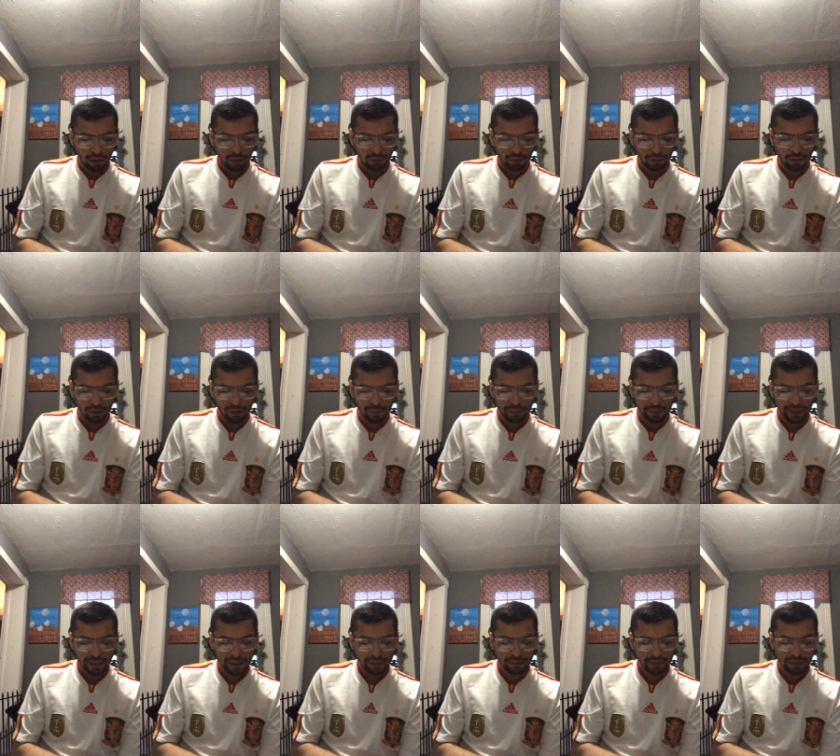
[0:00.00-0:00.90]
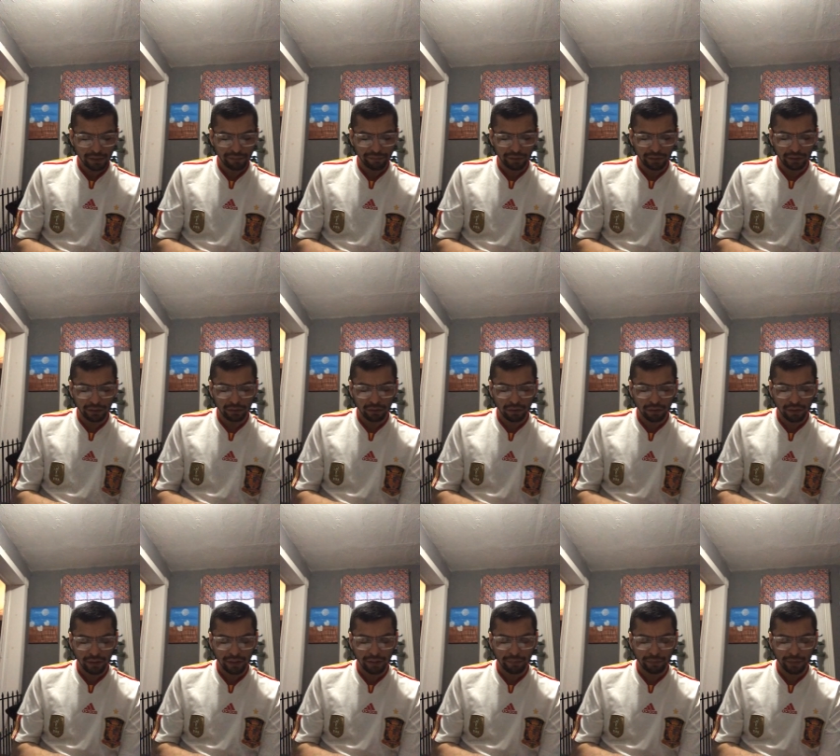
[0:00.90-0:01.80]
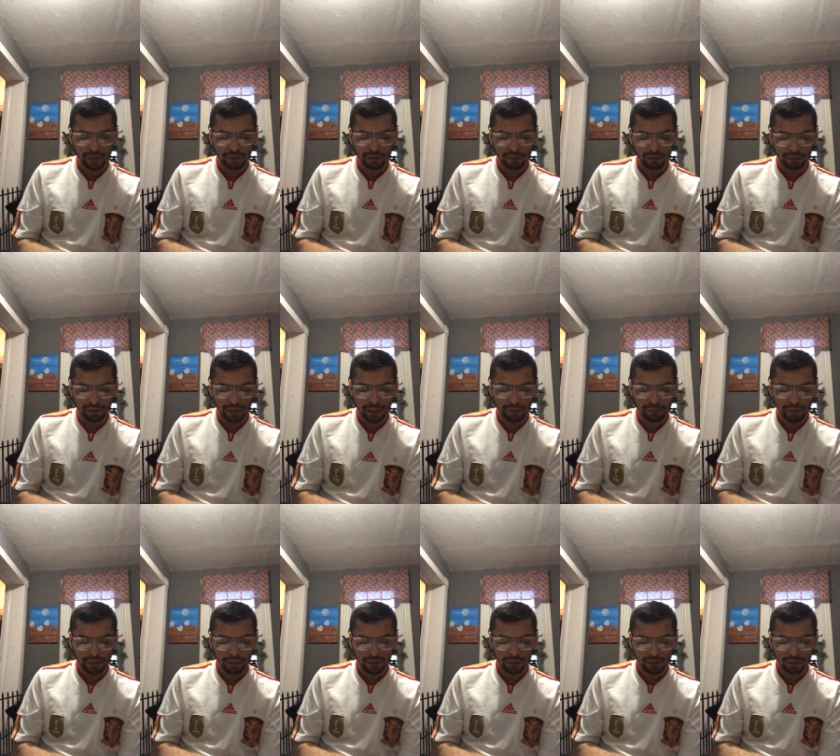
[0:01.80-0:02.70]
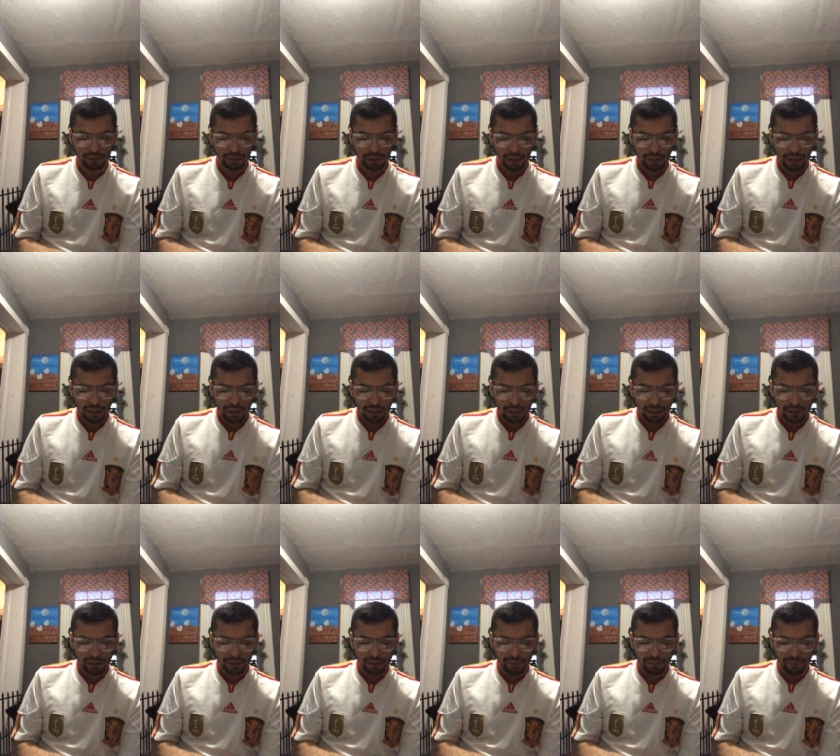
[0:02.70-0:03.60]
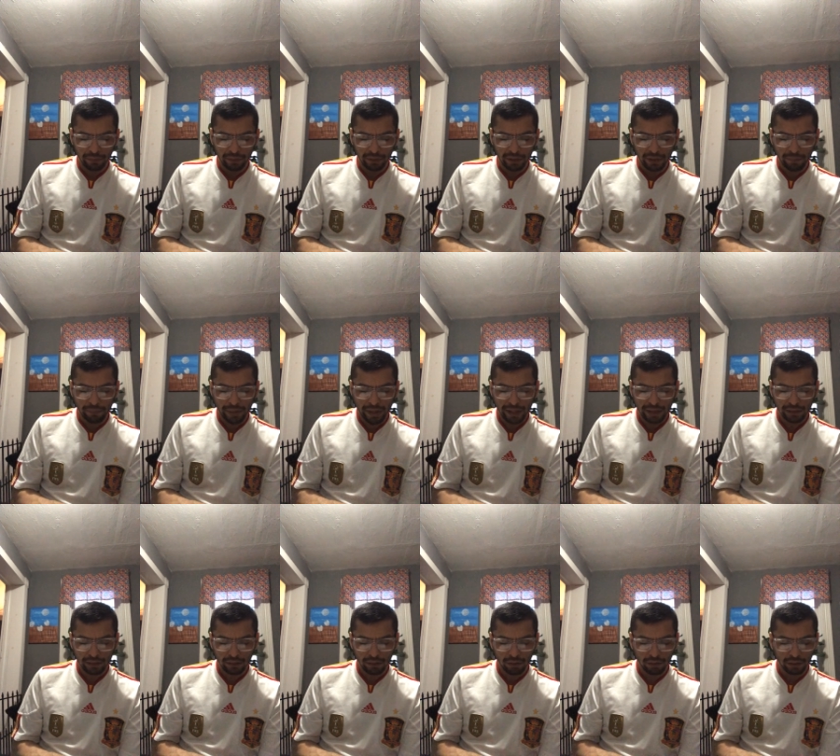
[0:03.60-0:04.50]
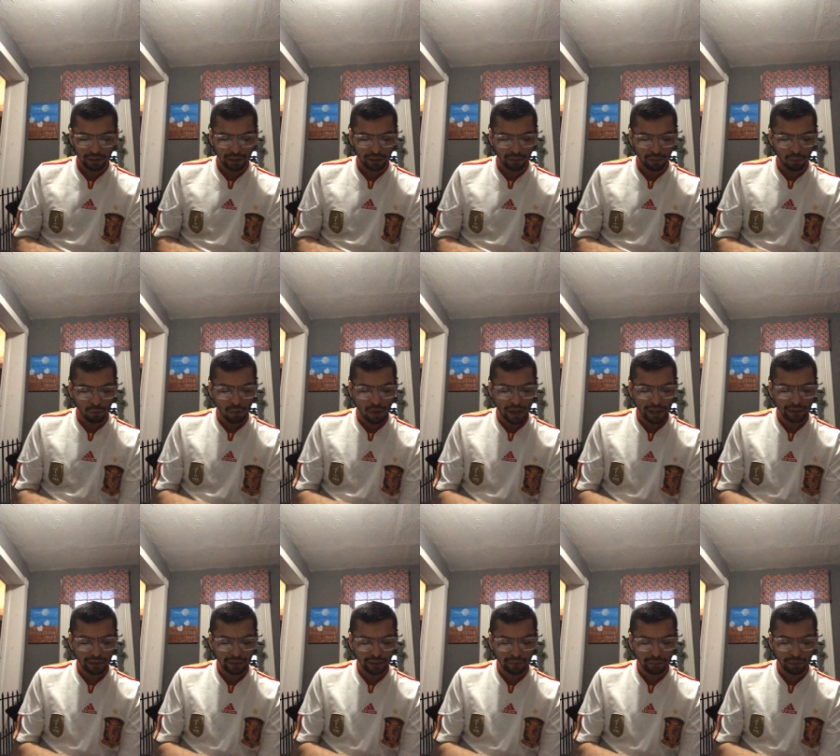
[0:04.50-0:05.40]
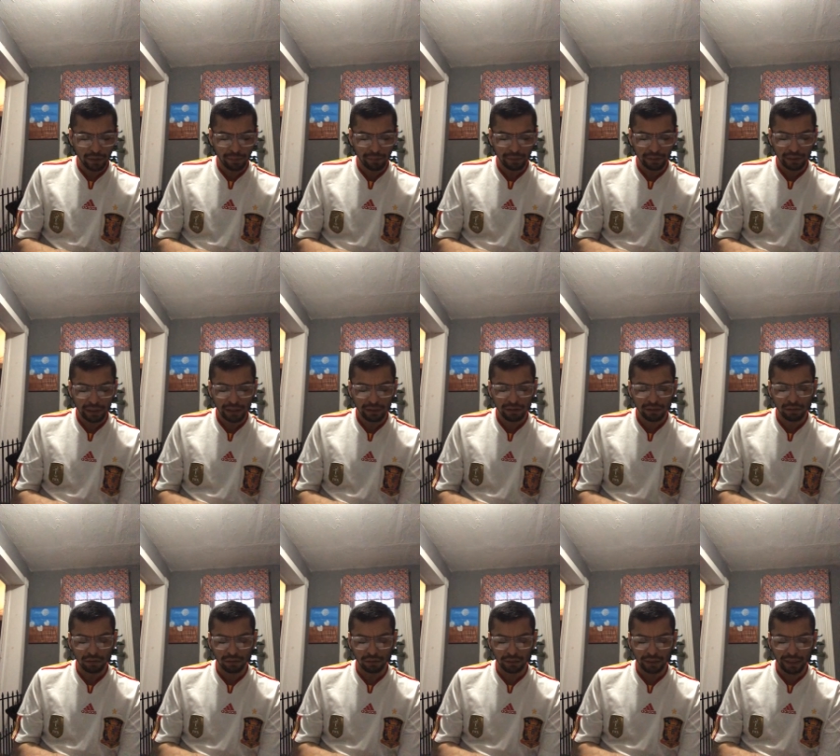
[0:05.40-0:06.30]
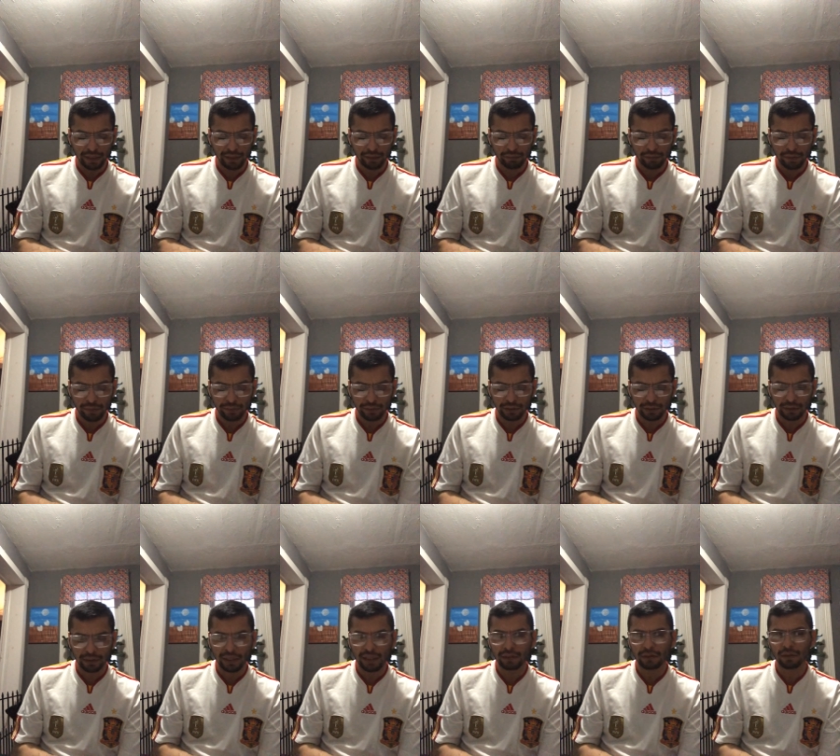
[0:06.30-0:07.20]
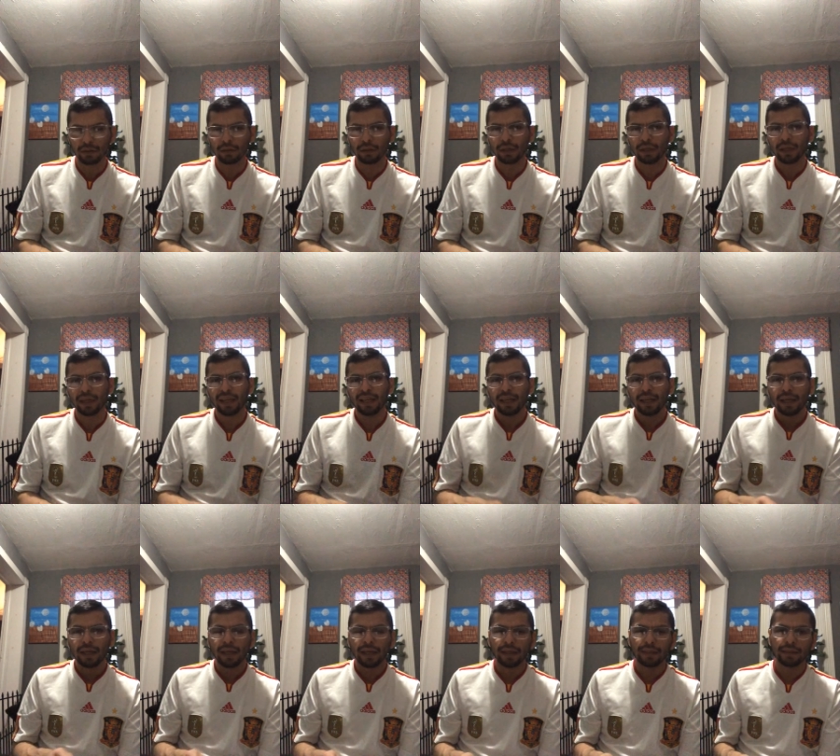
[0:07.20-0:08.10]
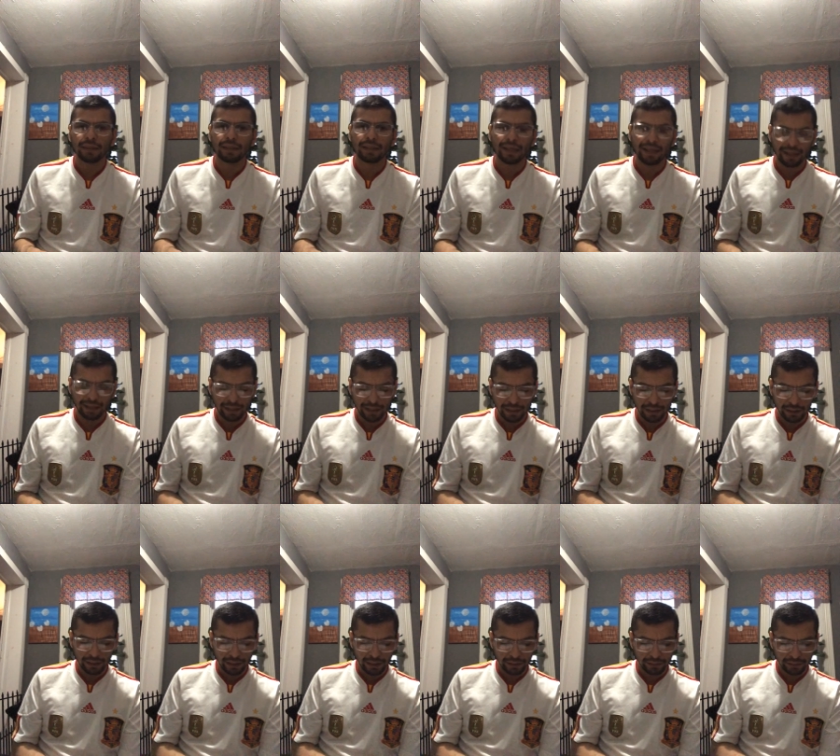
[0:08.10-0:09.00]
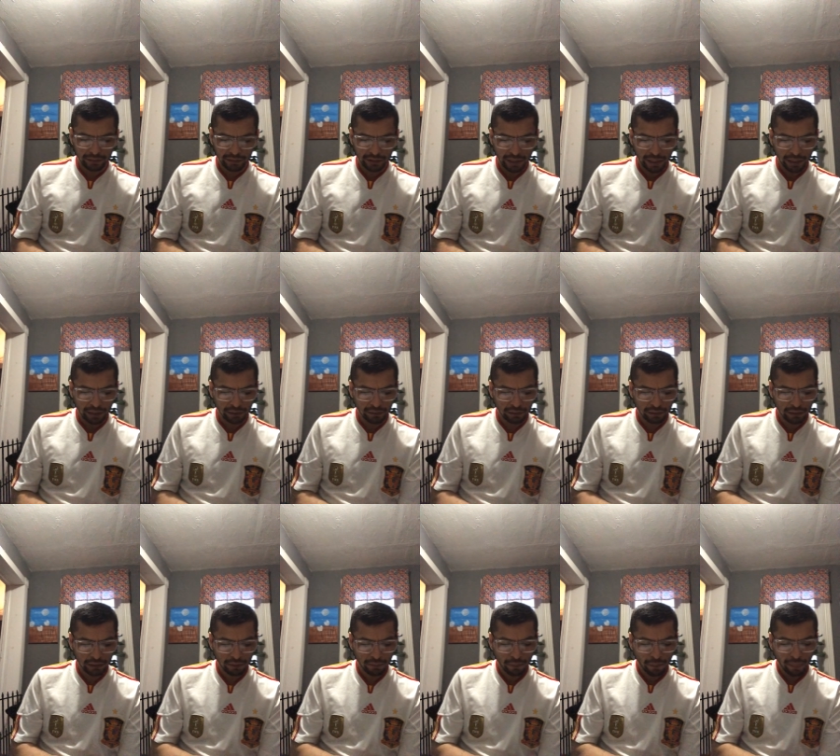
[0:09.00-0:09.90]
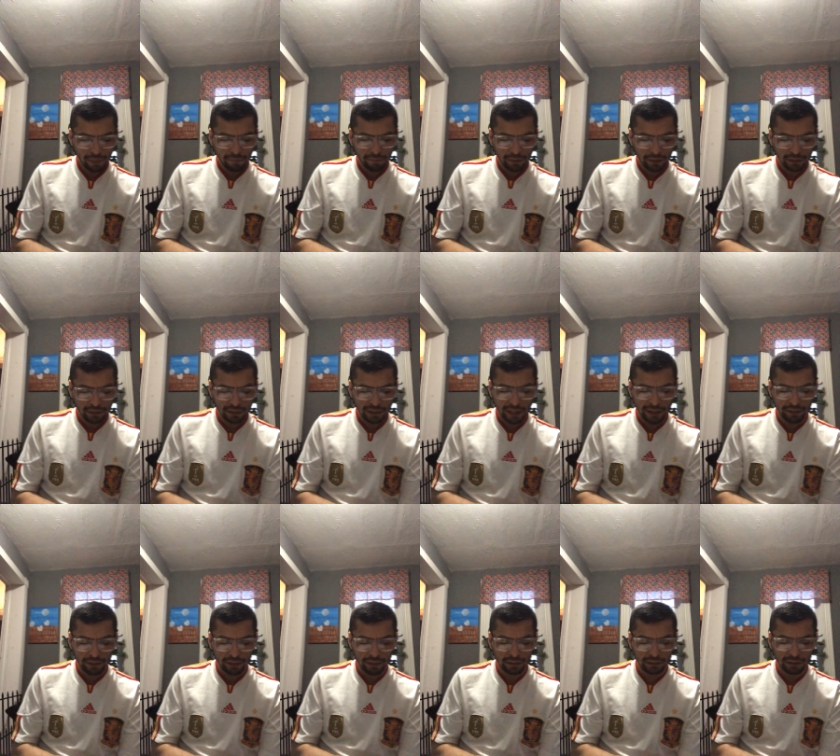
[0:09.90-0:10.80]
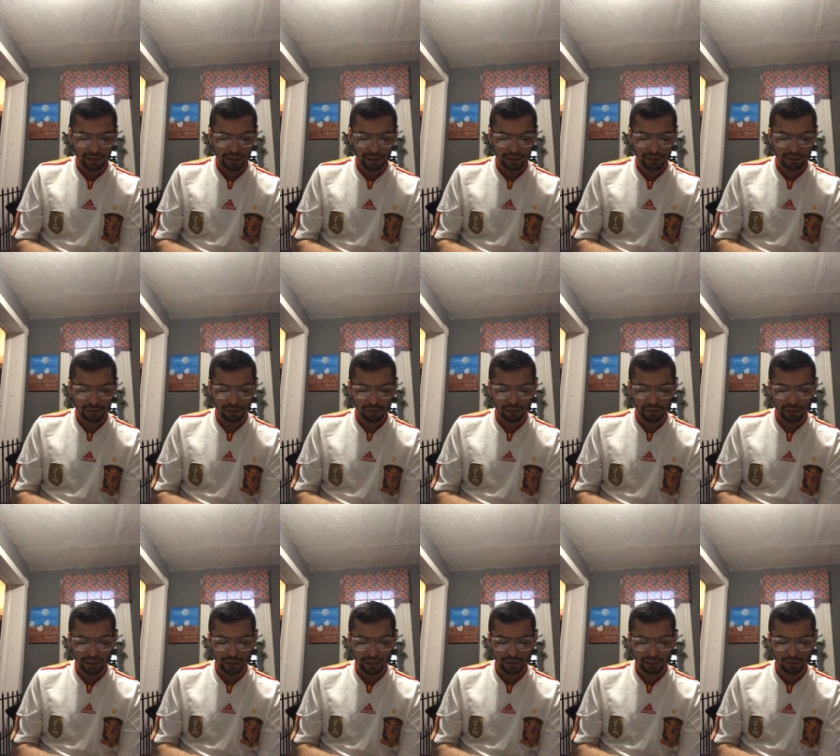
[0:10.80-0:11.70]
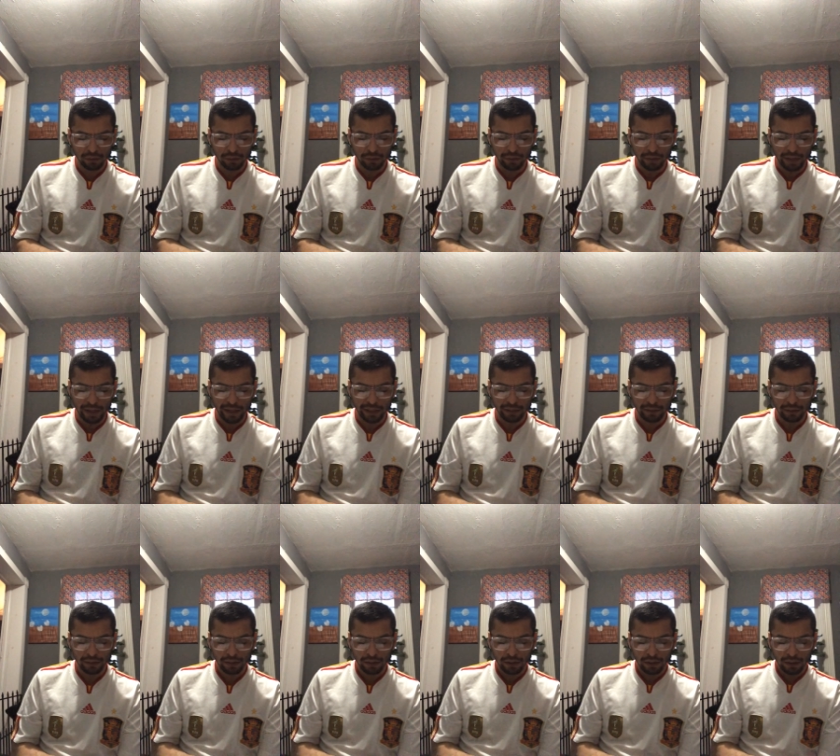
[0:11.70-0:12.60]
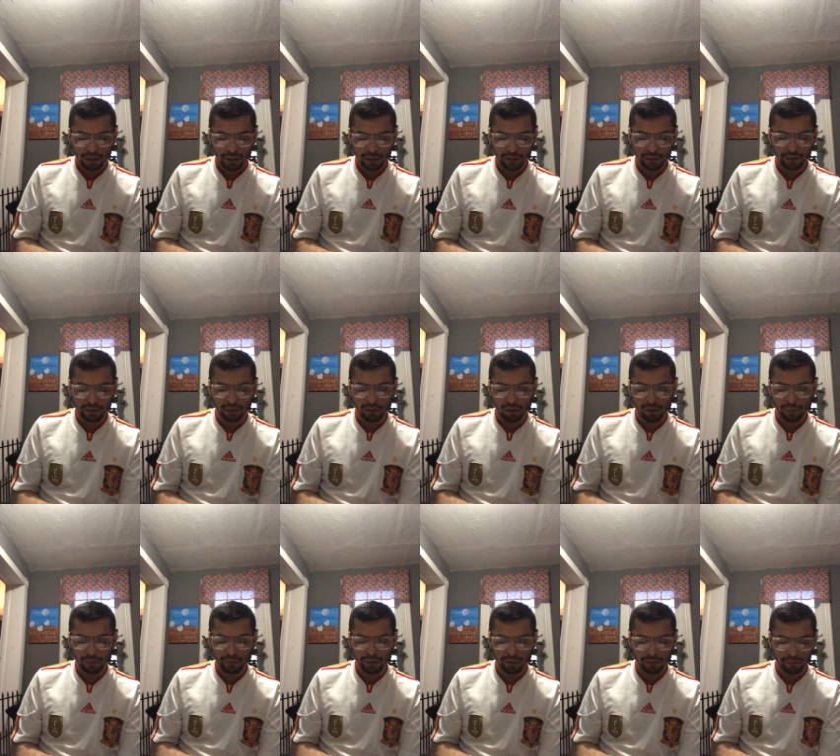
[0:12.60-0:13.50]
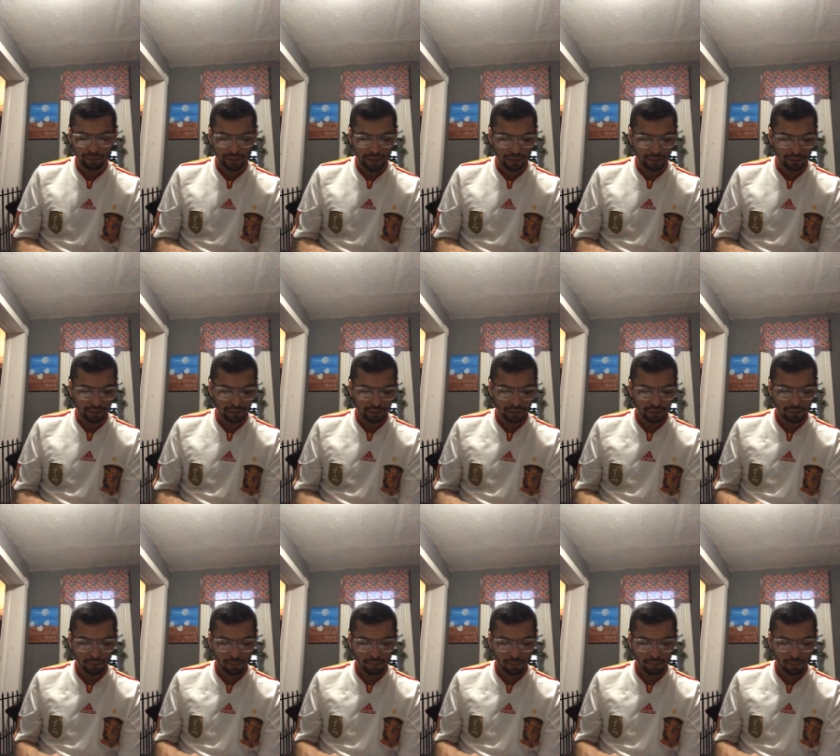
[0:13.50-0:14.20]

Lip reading: comprehensive integrated personal health records depends on the wide implementation of data representation and the data exchange standards that are still needed to create interoperable records.